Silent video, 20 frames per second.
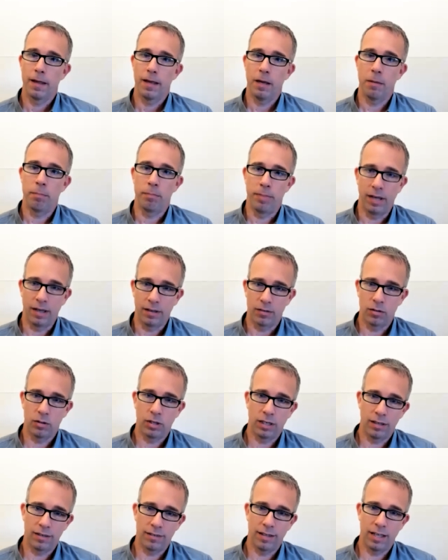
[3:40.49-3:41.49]
a
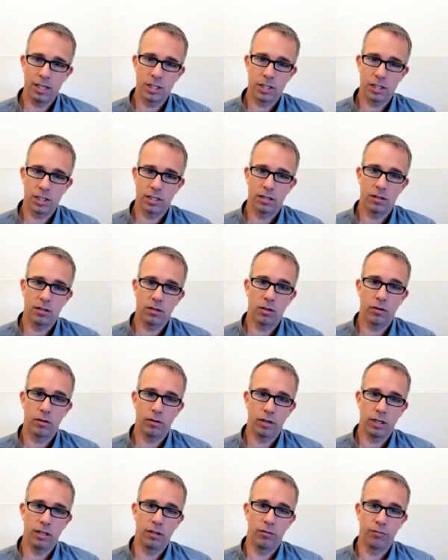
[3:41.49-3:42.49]
personalization
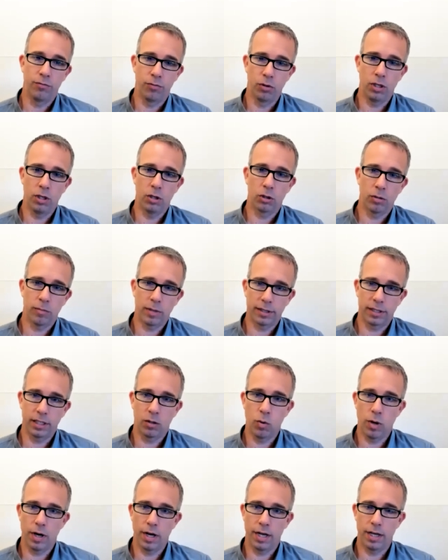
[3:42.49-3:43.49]
in fully automatic
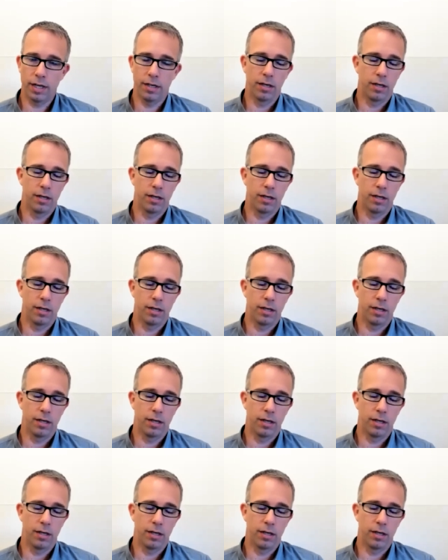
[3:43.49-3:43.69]
way